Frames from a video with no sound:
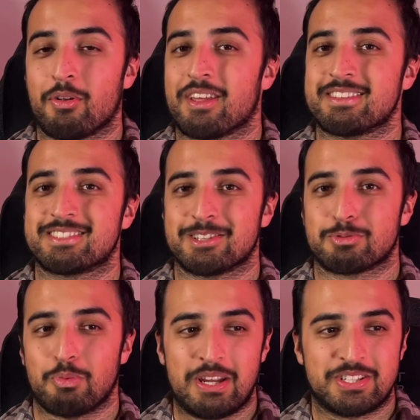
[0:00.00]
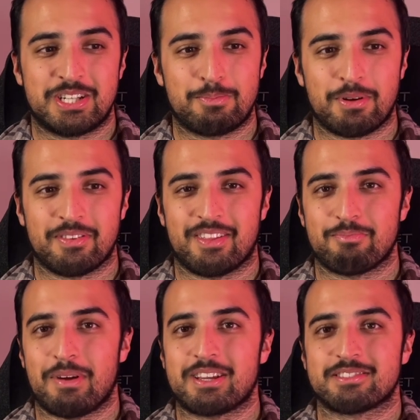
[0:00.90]
this is way cheaper than
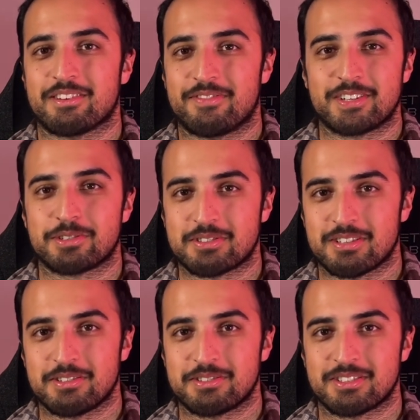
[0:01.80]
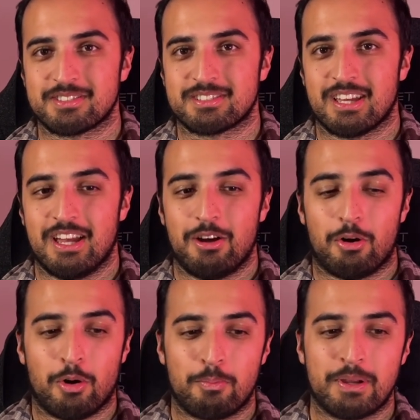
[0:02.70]
Meta's official solutions,
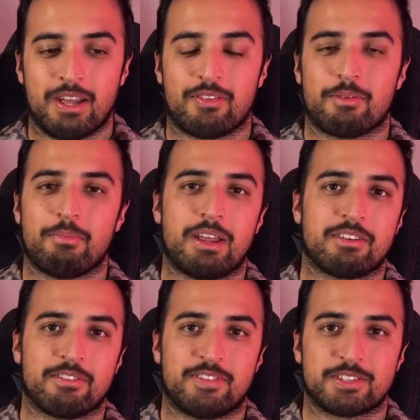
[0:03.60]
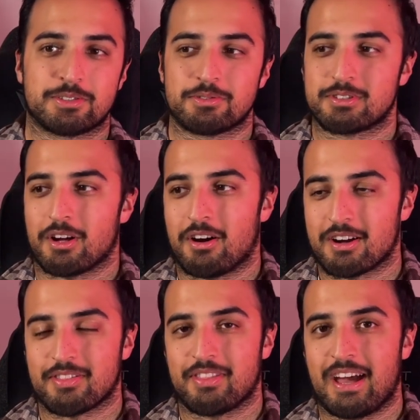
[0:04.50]
albeit the Meta official
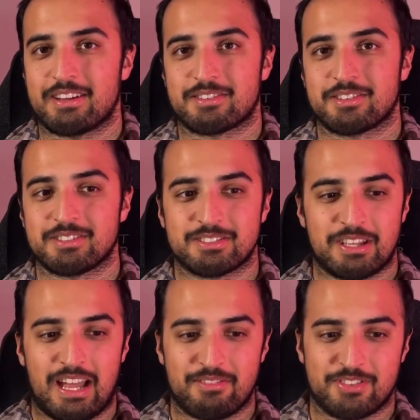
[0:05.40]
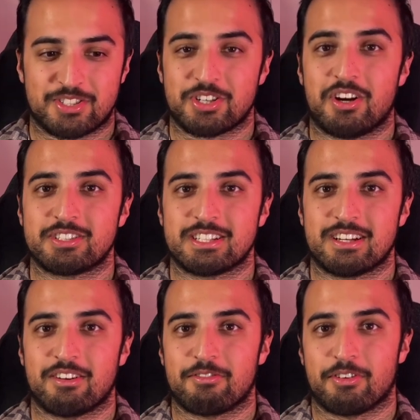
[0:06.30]
dock, that does have the
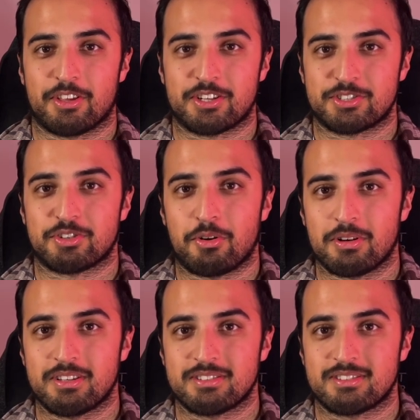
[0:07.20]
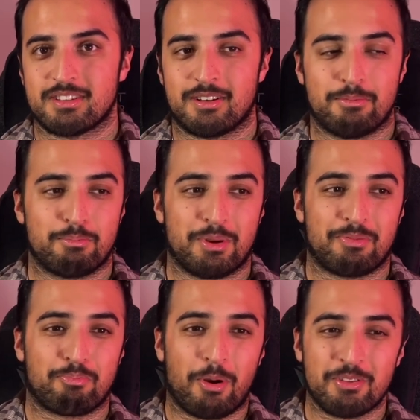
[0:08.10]
charging for the controllers,
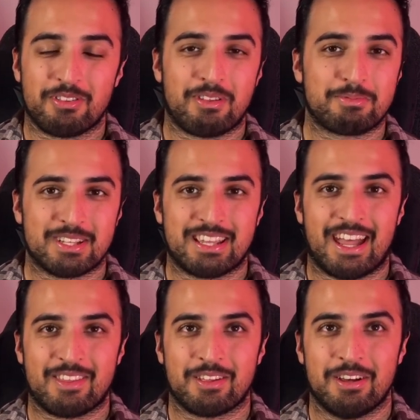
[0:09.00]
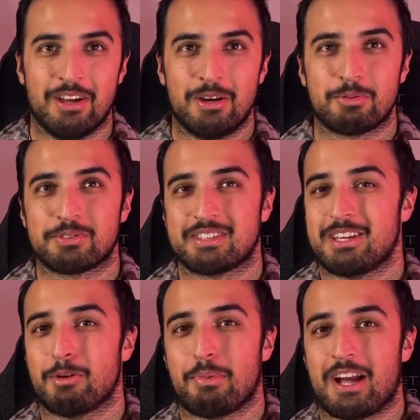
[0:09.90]
but both of them together will set
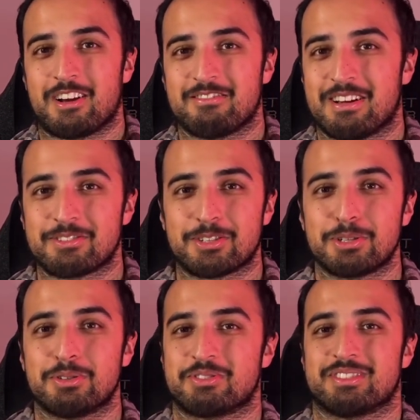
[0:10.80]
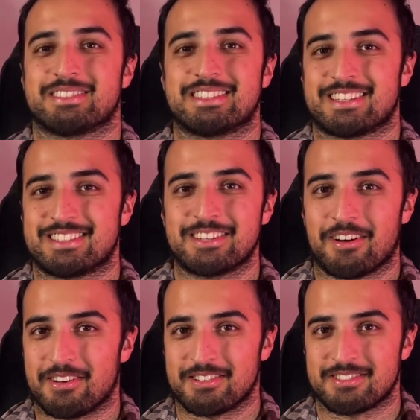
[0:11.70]
you back around
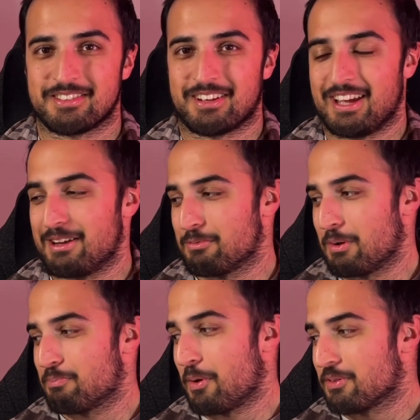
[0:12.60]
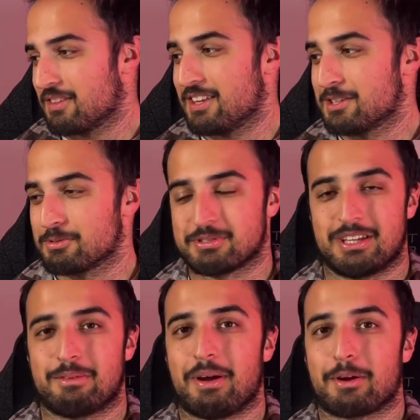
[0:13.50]
$260, okay? Where both of these will set
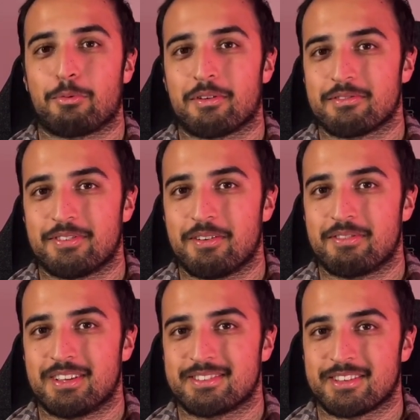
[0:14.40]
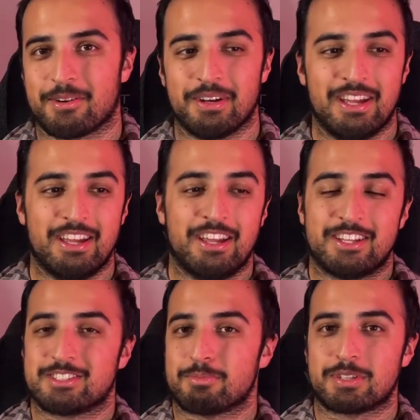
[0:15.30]
you back $150. So
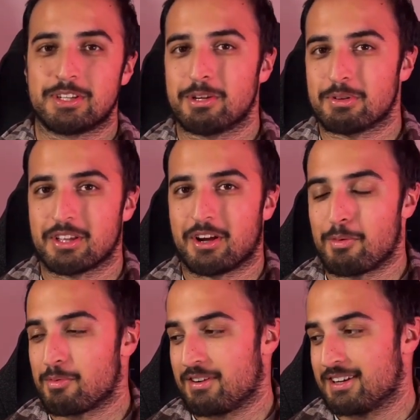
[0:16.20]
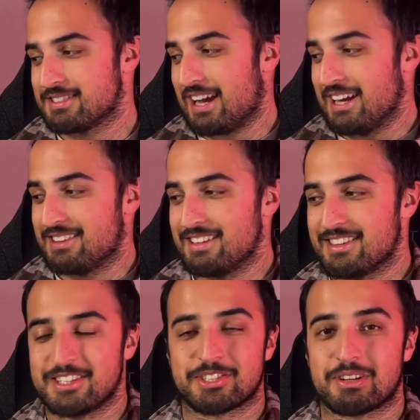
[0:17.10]
it's up to you with the compromise. I think
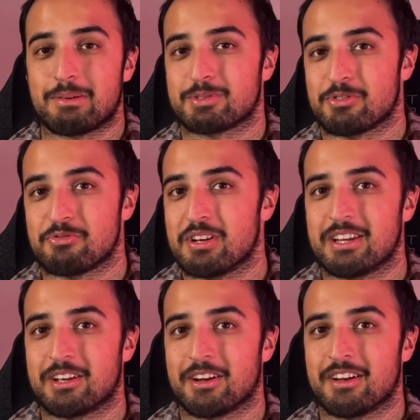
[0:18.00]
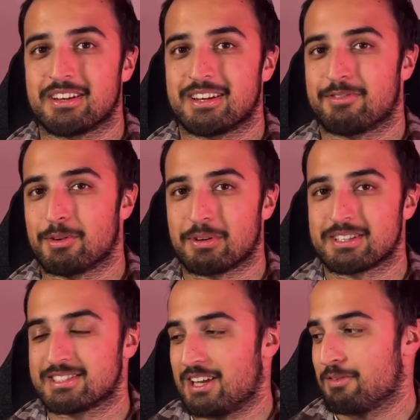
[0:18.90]
these straps are really good, and if you want to
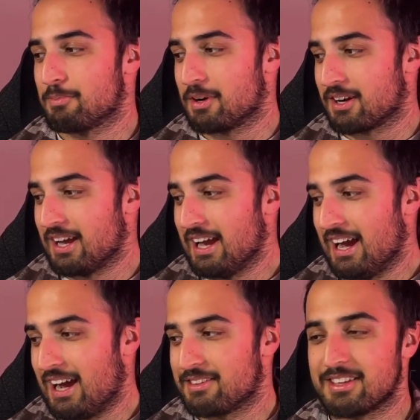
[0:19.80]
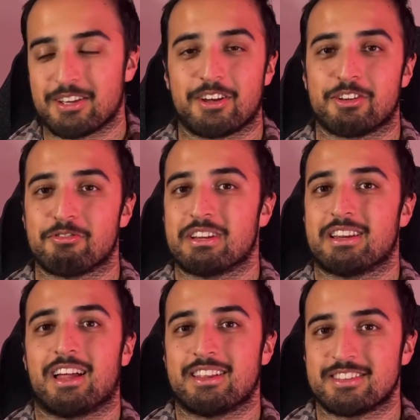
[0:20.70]
save a buck, I think you're going to really
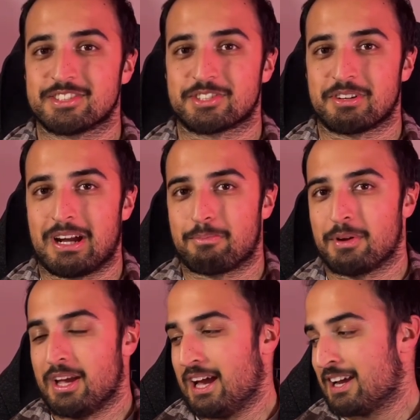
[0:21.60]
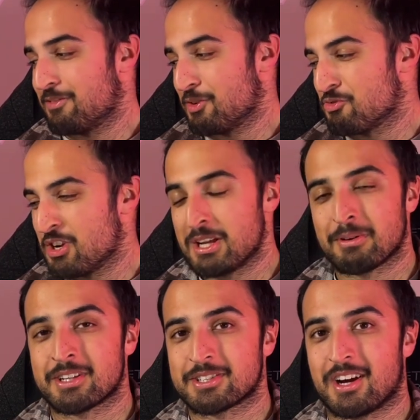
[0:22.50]
like this strap. And if you really
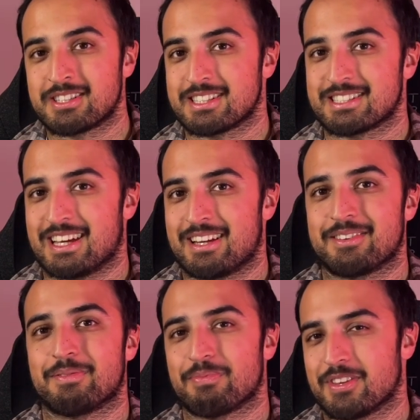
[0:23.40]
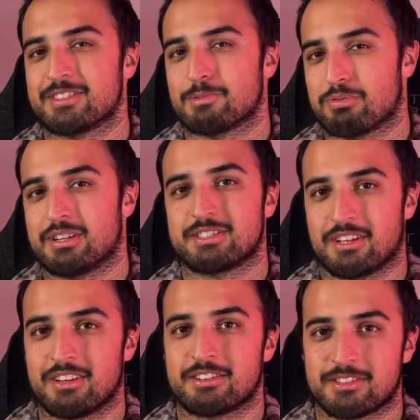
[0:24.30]
want a charging stand, this is pretty
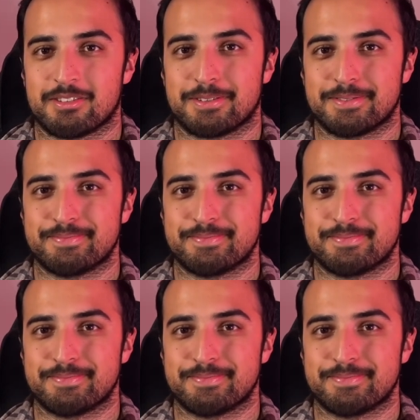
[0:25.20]
solid too.